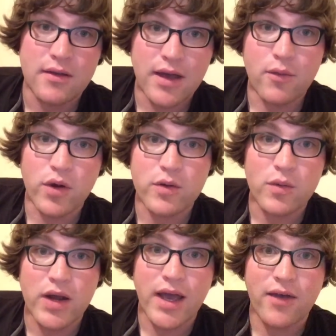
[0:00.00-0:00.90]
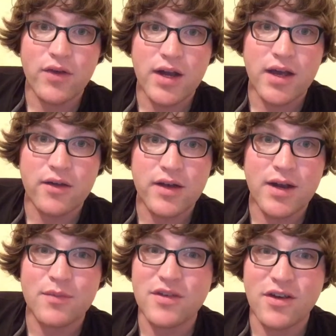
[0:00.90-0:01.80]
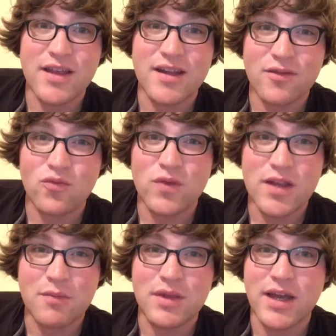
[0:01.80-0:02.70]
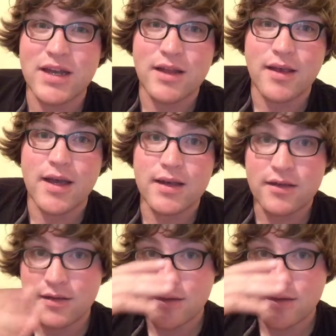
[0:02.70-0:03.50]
I work with what I have right now, and I'm sorry that it's a really blindy light.